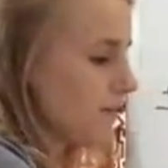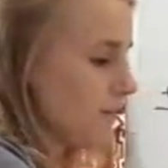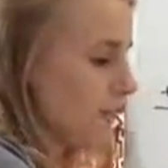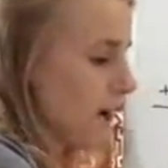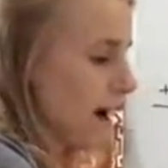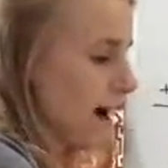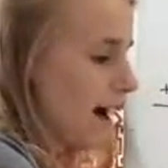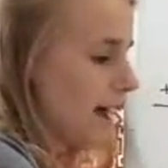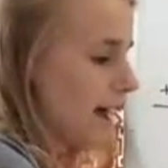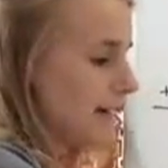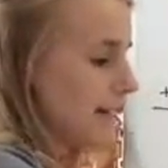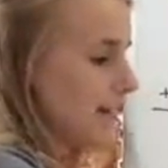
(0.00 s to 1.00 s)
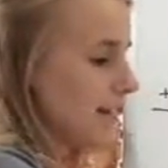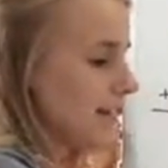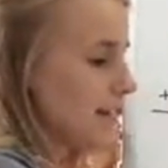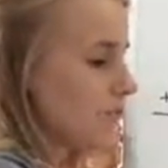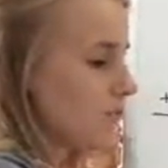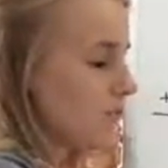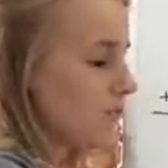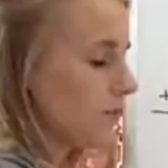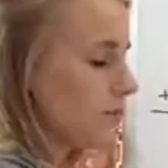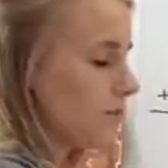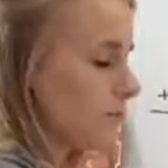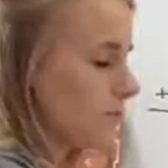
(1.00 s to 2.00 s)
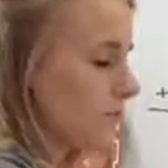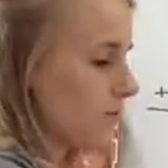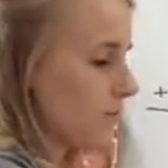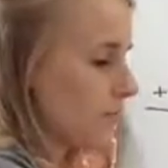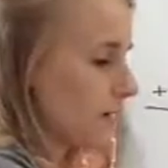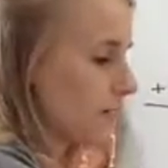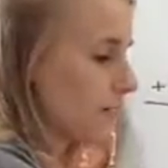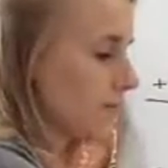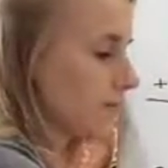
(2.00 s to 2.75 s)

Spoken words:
y equals 4.